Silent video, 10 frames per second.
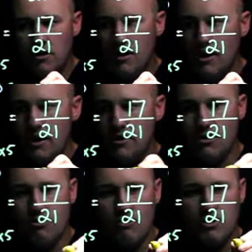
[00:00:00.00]
And so
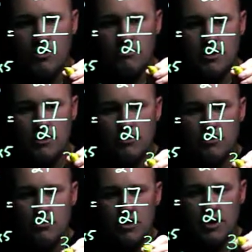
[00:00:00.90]
3 times 10 is
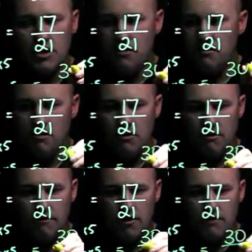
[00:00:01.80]
30,
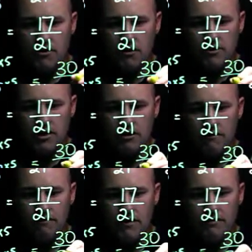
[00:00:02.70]
5 times 10 is
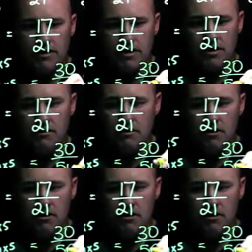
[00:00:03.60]
50,